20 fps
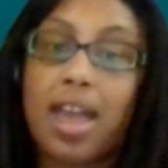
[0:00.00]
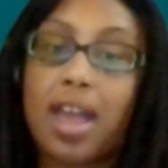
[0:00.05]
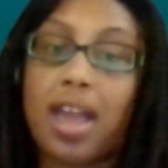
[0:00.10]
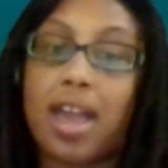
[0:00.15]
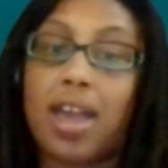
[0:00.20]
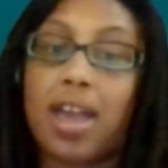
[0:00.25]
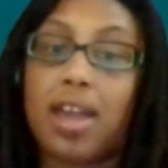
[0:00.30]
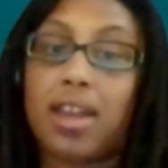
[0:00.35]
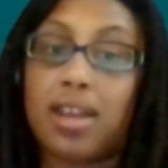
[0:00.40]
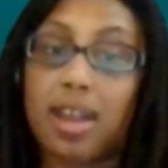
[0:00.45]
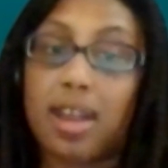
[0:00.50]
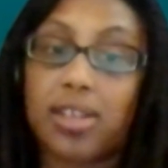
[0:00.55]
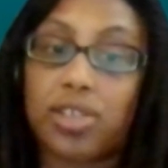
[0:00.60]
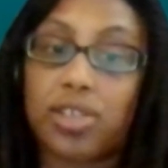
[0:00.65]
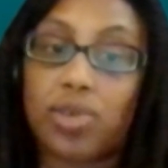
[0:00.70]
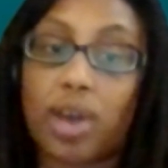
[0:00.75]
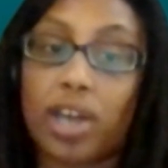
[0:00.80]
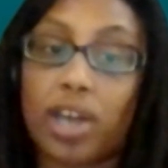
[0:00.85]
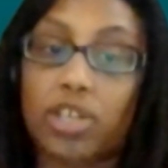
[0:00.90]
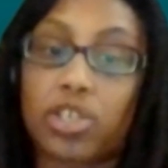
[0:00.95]
And
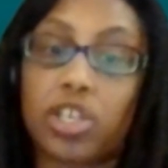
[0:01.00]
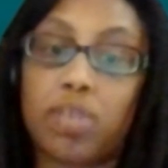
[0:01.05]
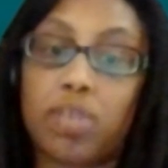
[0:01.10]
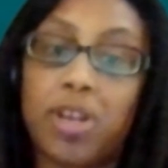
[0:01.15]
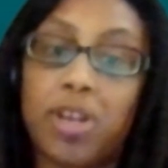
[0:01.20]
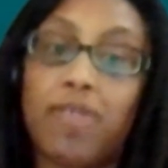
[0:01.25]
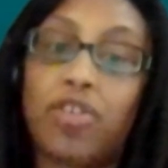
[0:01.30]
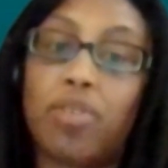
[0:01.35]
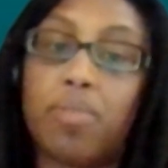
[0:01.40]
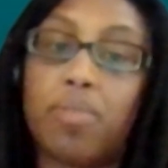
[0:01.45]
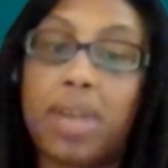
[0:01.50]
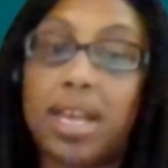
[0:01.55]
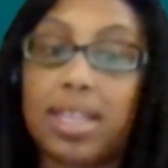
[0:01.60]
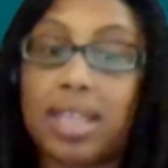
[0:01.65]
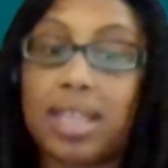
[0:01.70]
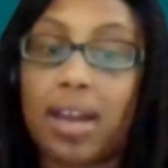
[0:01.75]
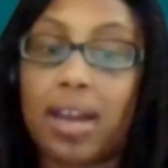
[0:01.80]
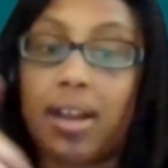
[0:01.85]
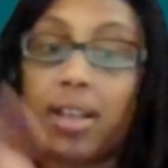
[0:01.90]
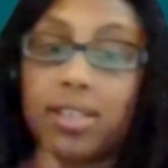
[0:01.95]
to actually be able to make
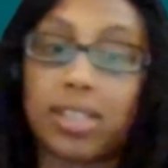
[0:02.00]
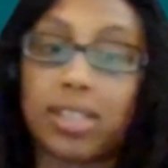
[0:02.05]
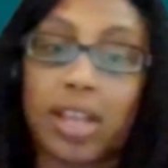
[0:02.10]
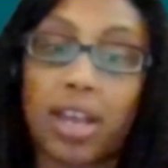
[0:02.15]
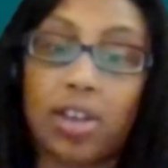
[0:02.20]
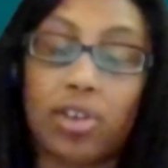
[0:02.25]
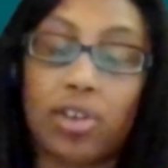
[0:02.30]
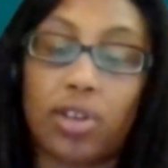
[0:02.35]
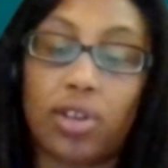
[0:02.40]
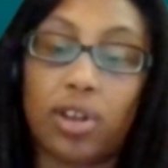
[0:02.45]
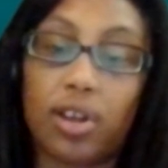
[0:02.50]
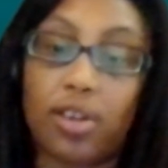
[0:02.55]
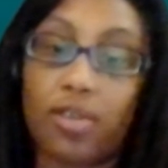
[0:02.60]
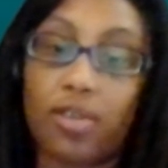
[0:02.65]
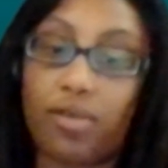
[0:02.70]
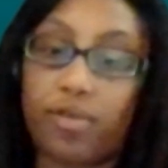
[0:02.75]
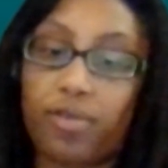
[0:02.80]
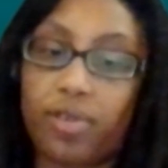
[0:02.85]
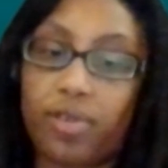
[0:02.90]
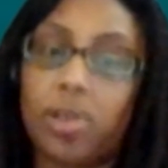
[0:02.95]
that a cycle
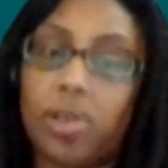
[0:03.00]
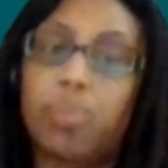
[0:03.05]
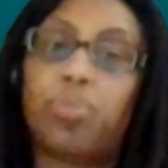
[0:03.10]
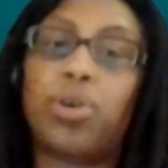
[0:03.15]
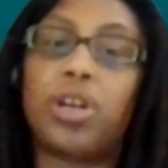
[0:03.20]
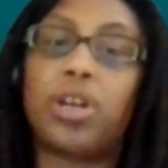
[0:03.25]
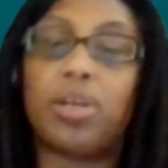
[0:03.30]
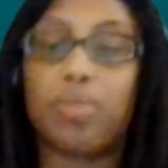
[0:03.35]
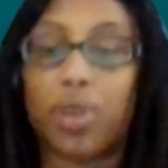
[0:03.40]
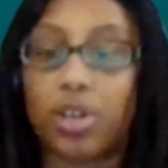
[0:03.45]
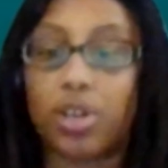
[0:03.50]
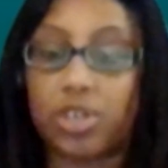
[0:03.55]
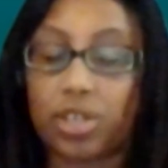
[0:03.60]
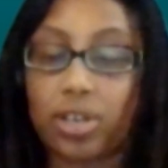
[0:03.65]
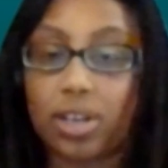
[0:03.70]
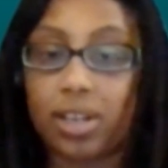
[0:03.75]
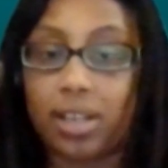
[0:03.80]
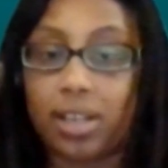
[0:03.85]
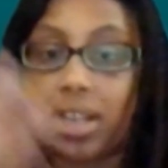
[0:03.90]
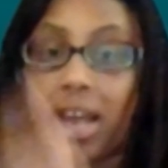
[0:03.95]
of pretty much
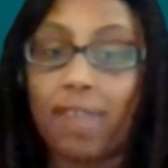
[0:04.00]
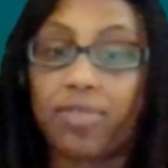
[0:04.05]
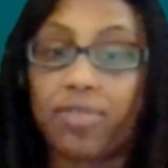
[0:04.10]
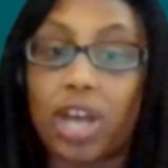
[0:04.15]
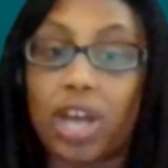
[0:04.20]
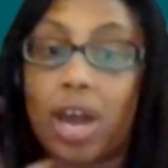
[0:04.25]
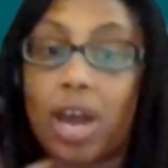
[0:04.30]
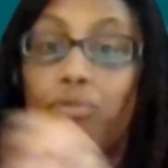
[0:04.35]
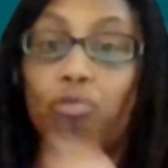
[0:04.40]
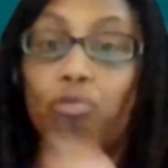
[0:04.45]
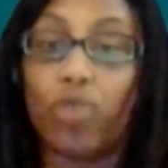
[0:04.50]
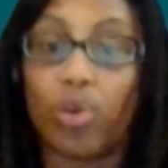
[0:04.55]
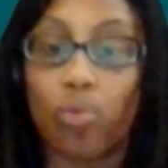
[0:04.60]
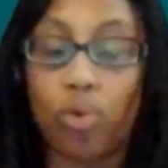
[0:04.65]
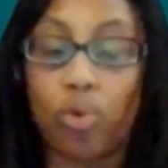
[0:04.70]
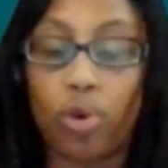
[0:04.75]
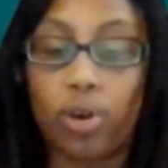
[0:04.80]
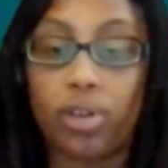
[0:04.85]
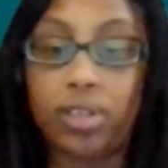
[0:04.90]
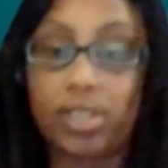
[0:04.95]
lifetime
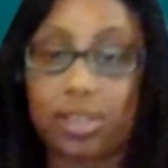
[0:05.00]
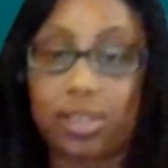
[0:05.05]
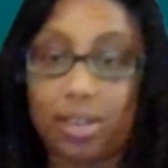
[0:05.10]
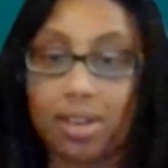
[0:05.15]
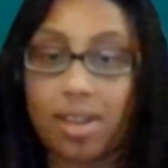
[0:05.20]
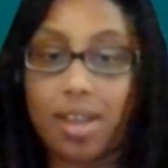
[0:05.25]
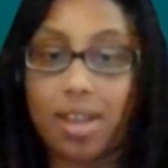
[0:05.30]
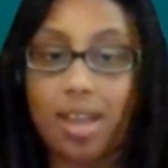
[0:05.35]
rewards.